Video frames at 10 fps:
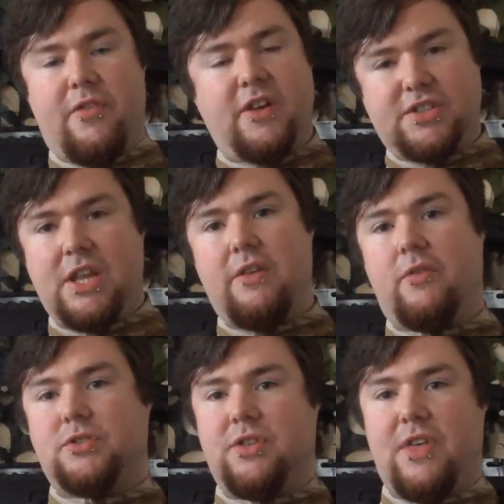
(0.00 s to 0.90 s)
first thing
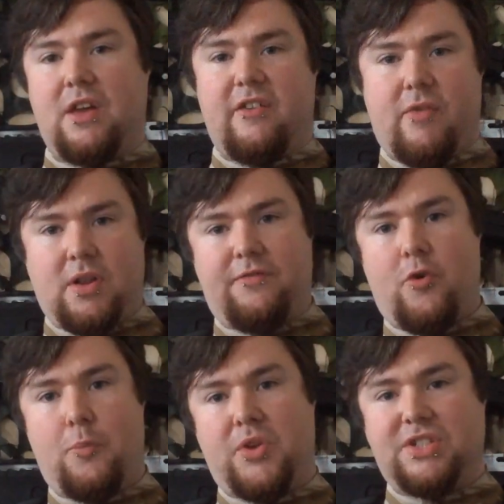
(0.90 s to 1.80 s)
you've got to think of when you're
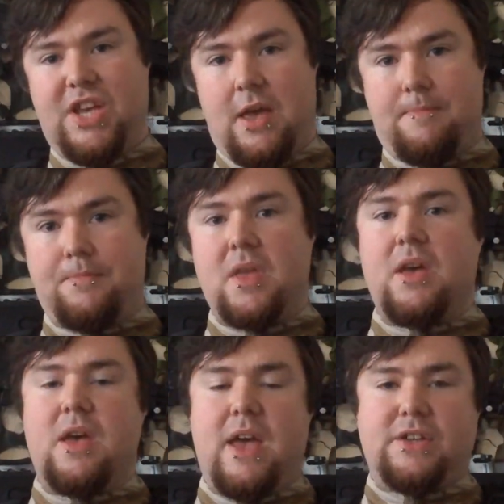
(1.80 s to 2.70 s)
forming your team
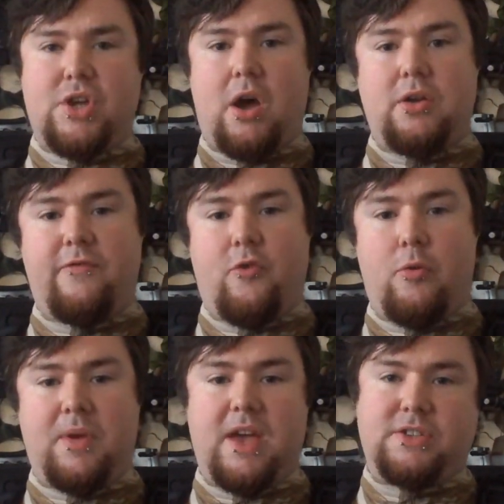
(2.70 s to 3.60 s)
is, are you
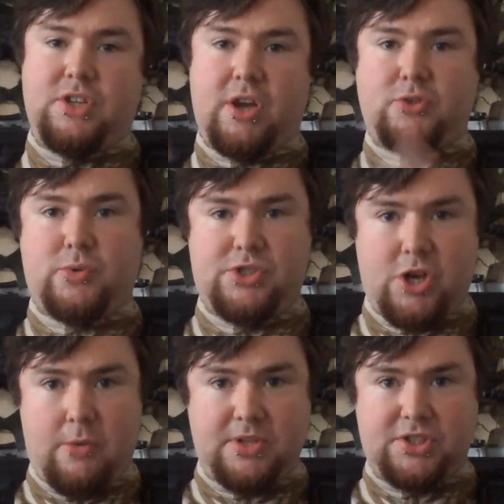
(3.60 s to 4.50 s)
forming it to go to a
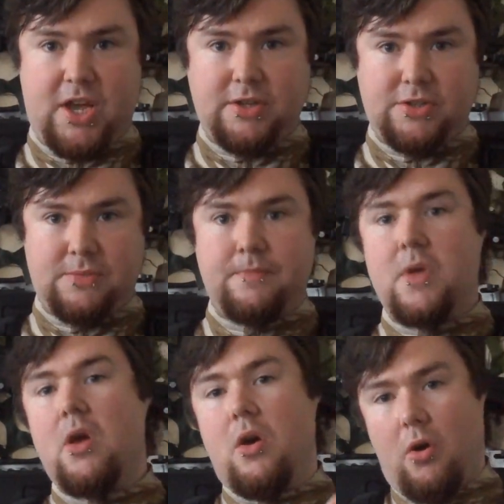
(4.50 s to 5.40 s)
skirmish site,
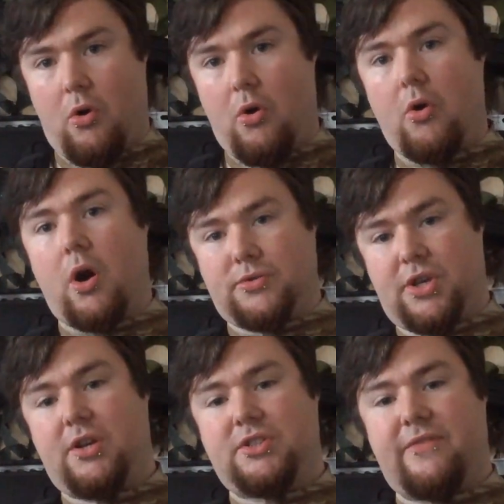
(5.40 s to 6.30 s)
or
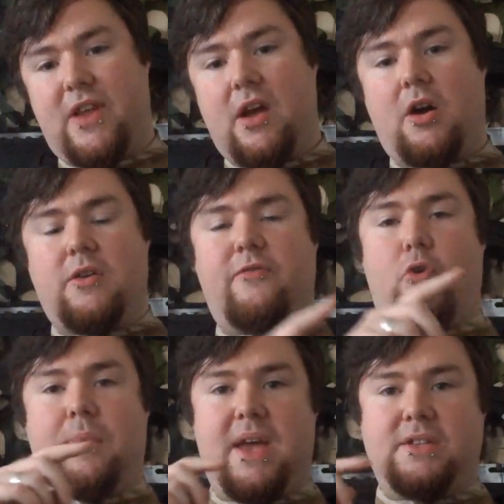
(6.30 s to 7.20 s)
alternatively are you
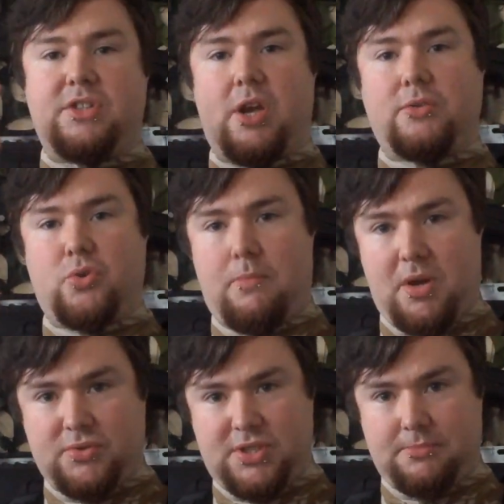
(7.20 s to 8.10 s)
forming it to go to a
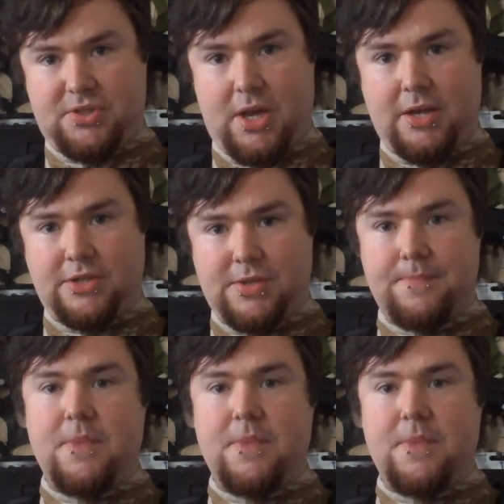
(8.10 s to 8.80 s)
Milson site?